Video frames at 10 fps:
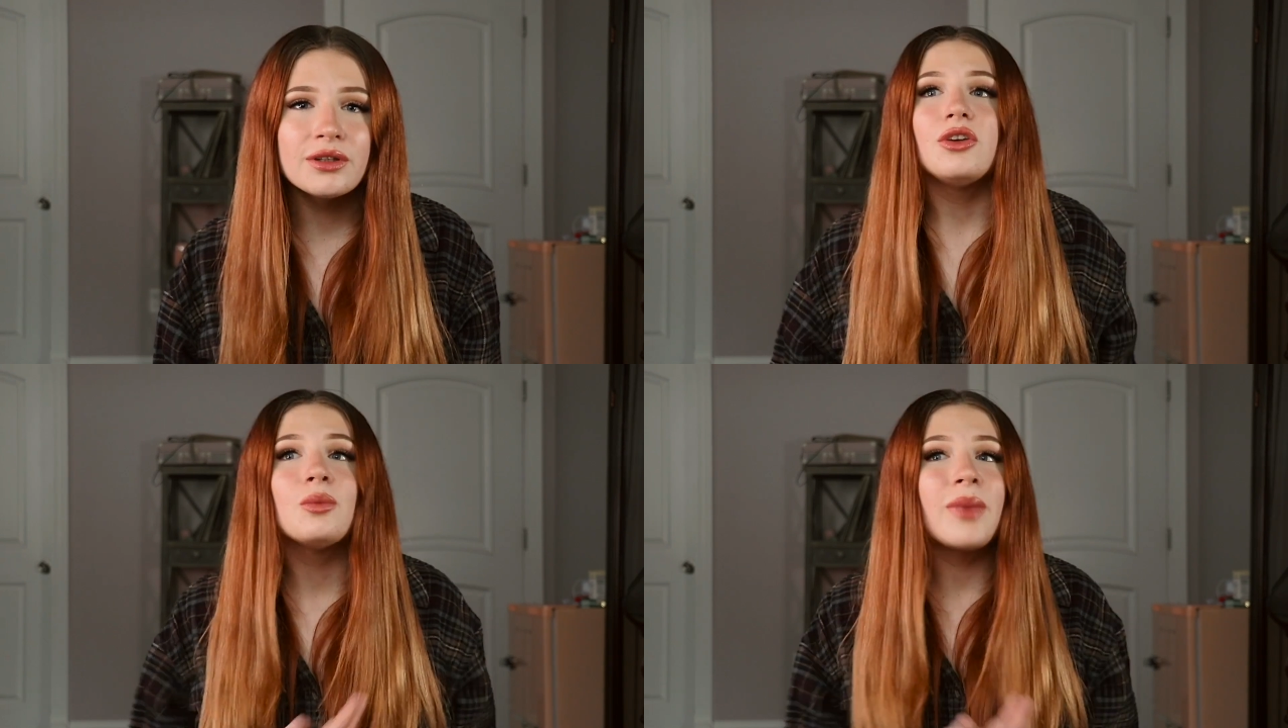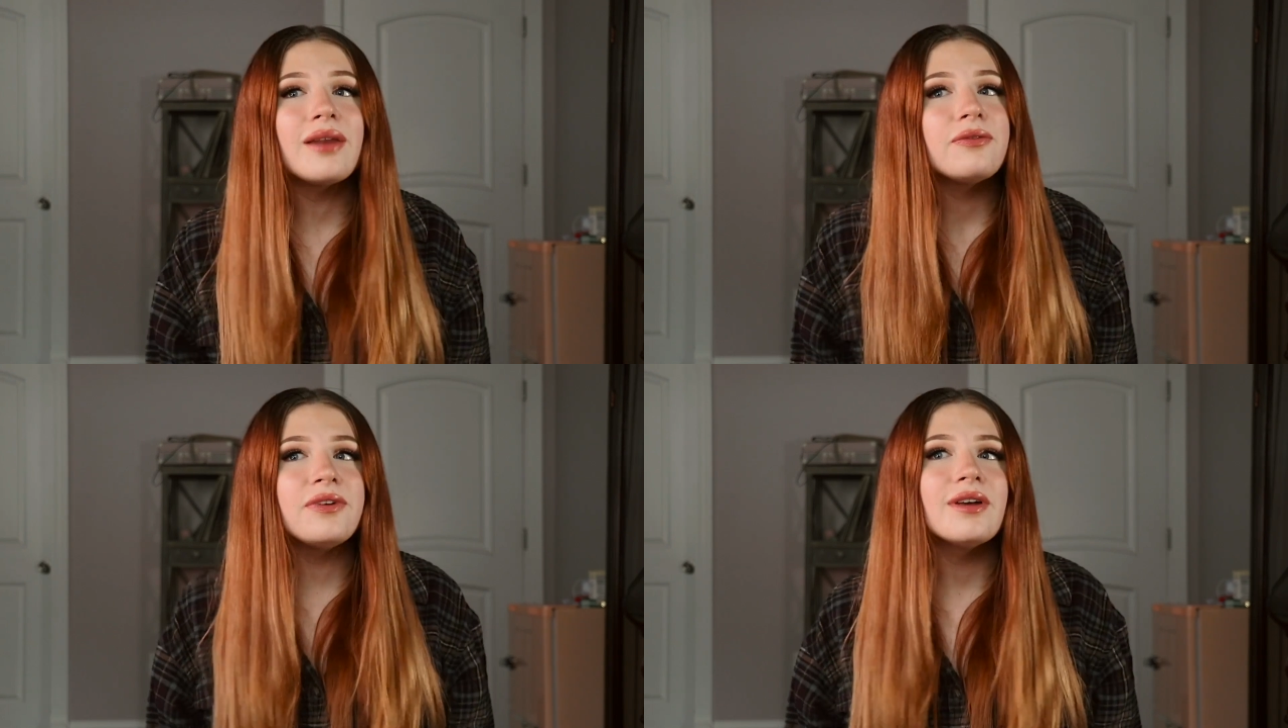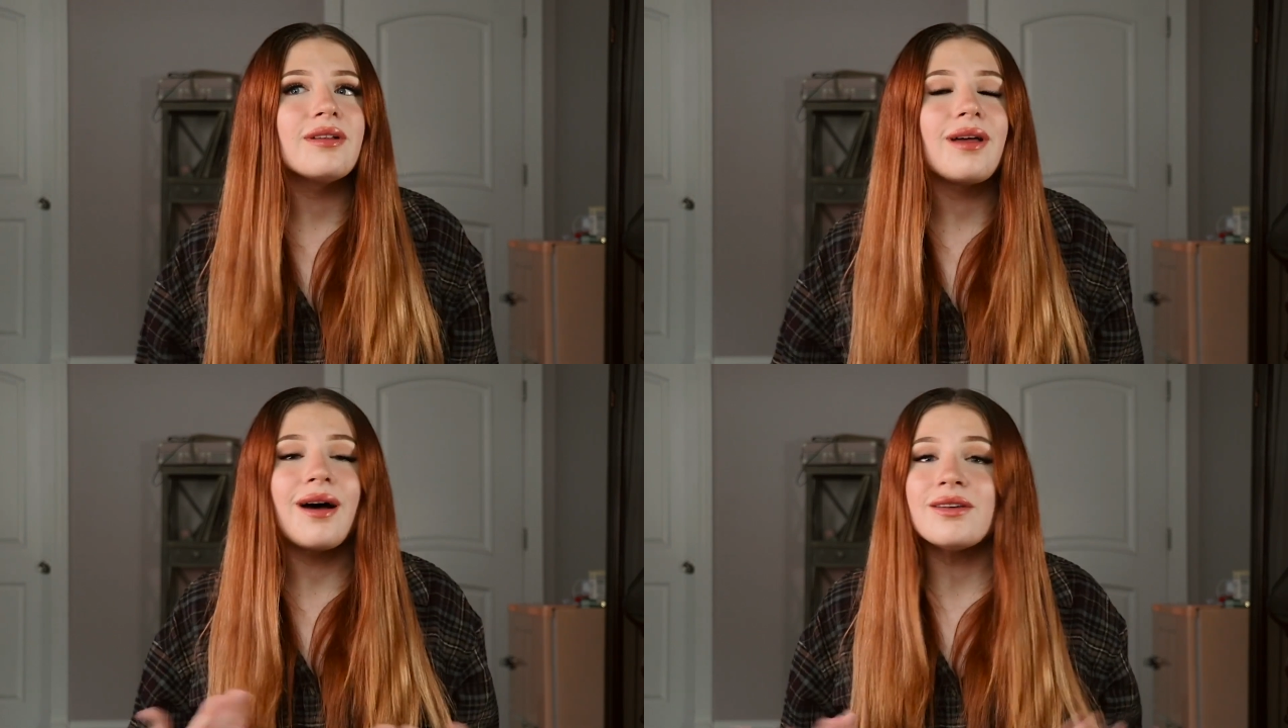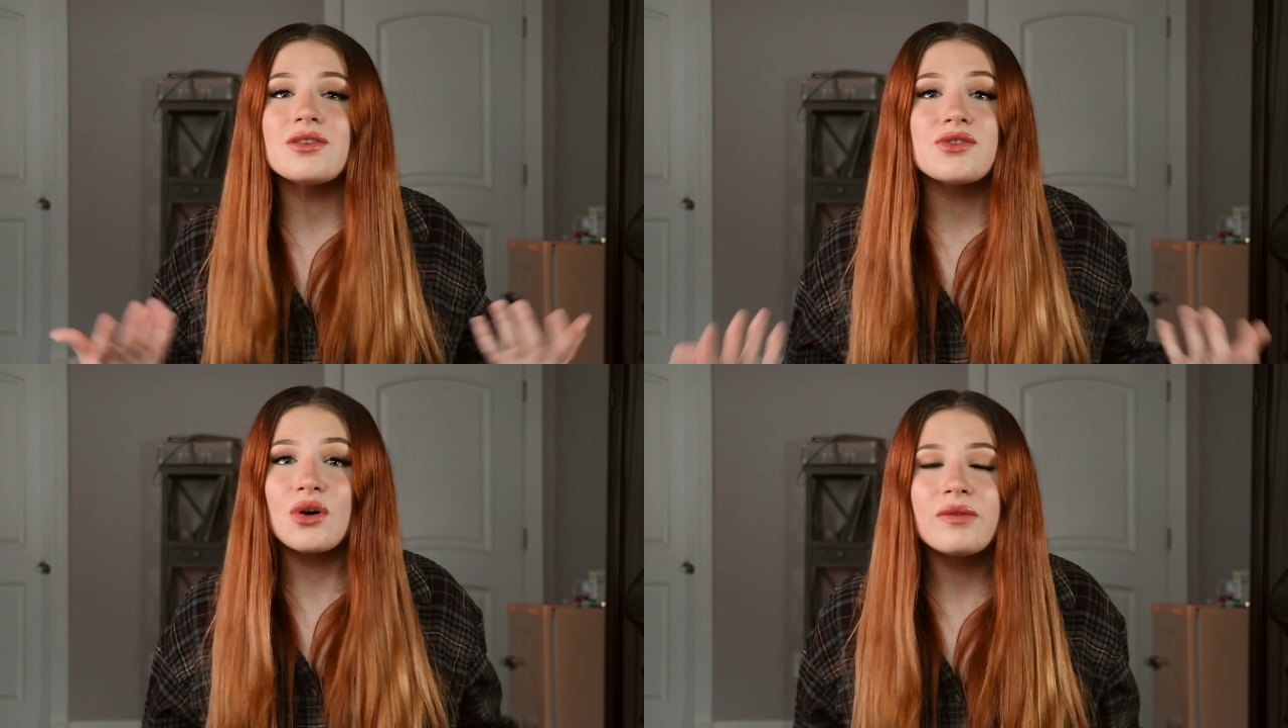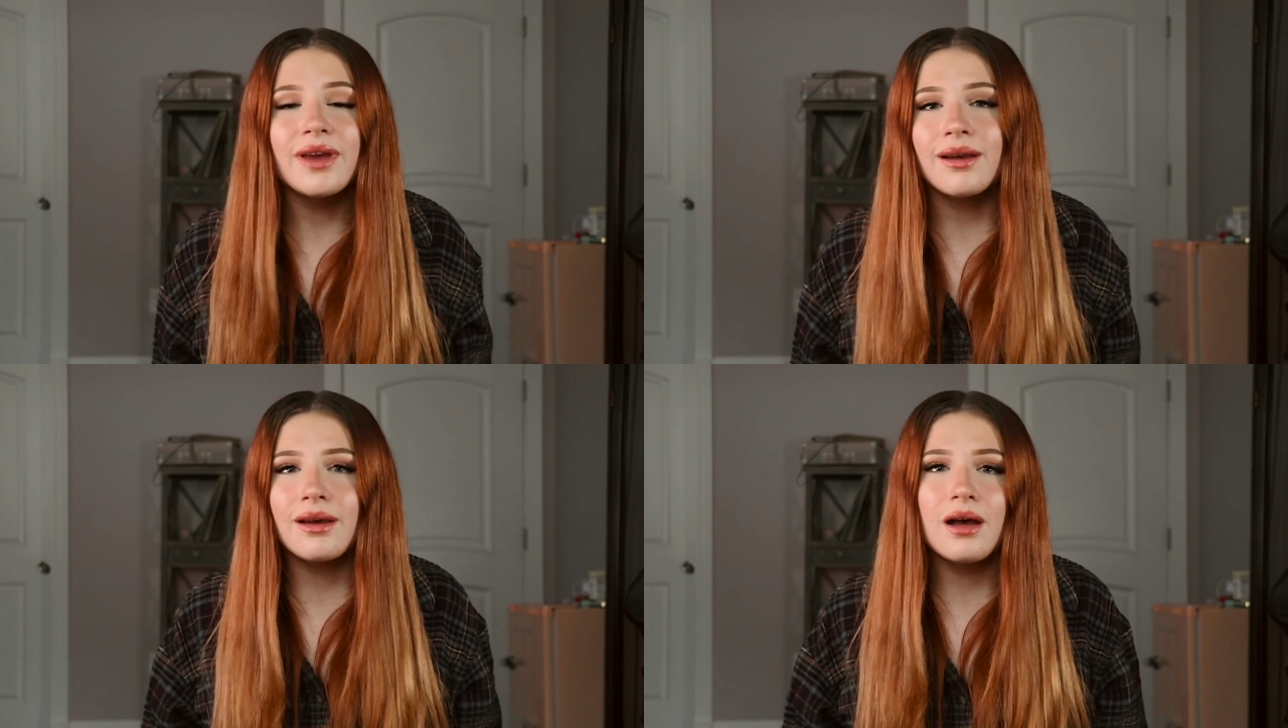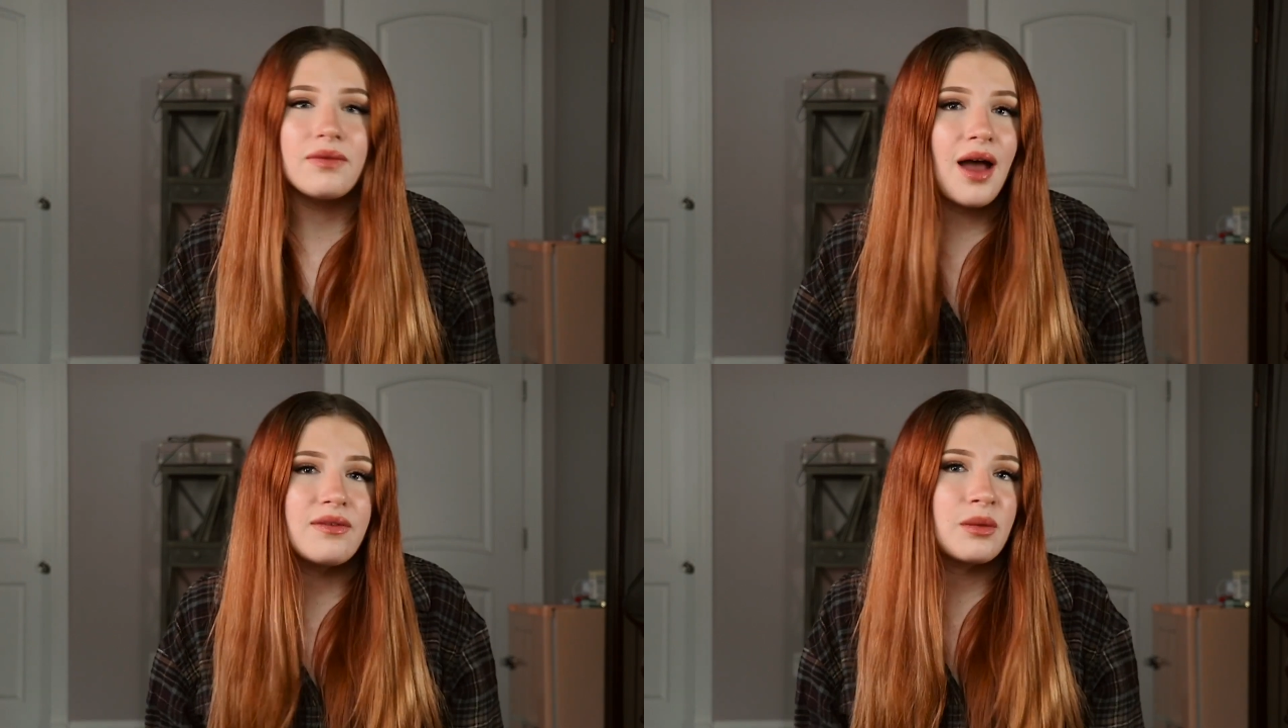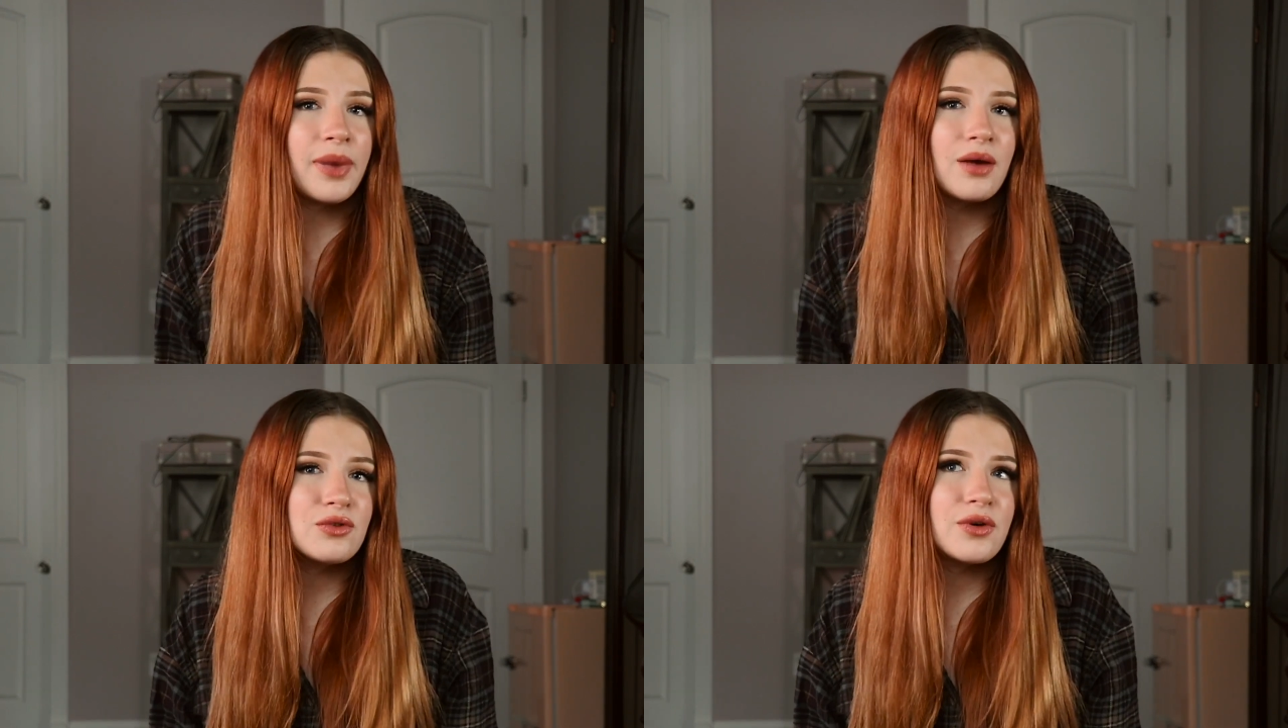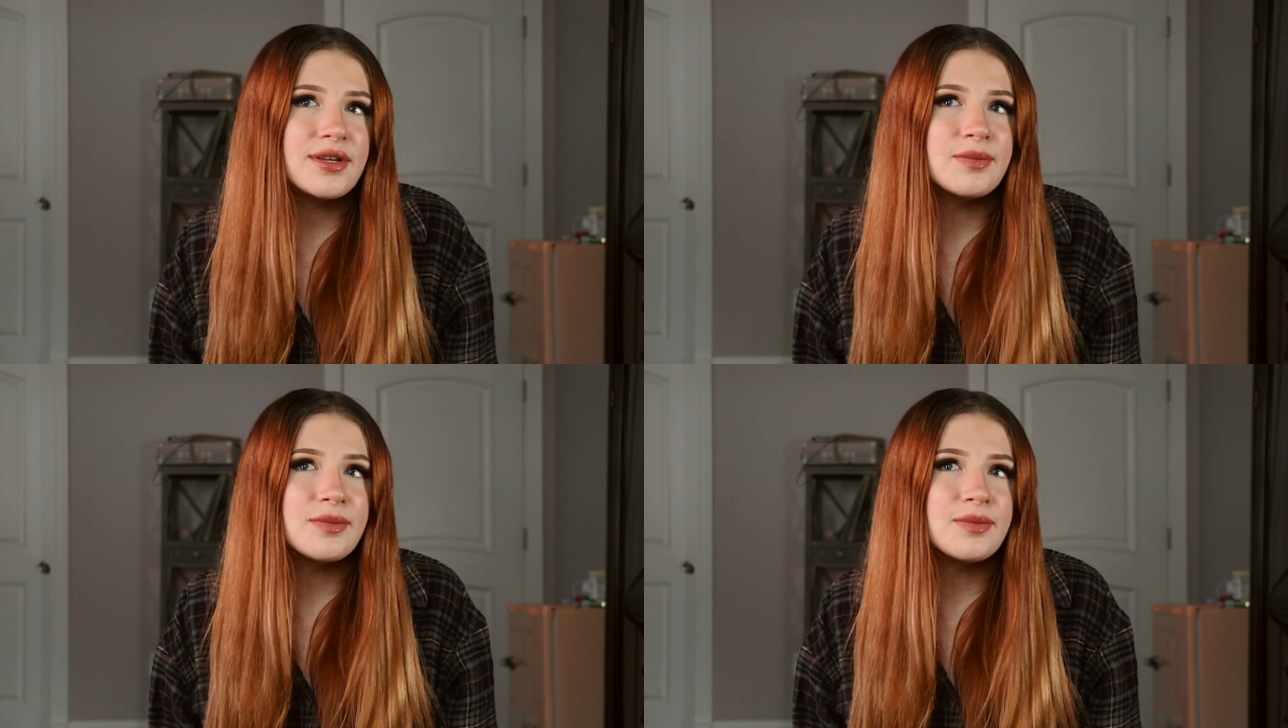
You might feel undeserving of having boundaries,